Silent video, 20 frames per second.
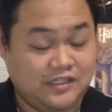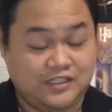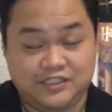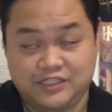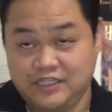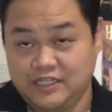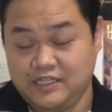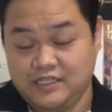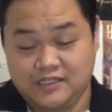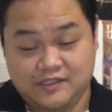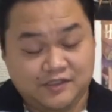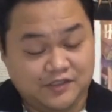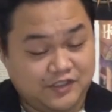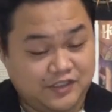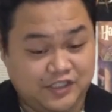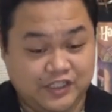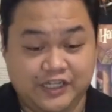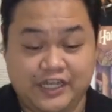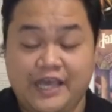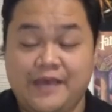she
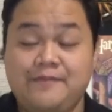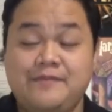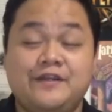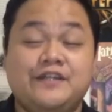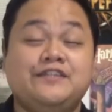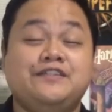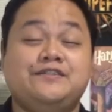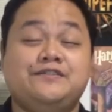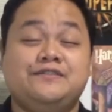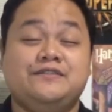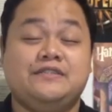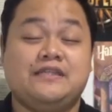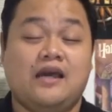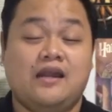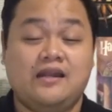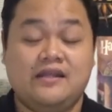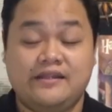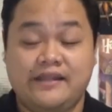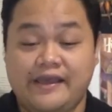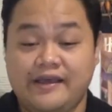came here to
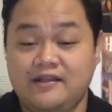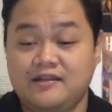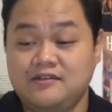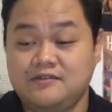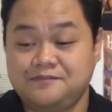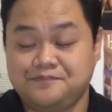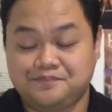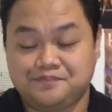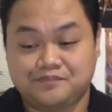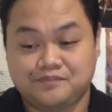Sunnydale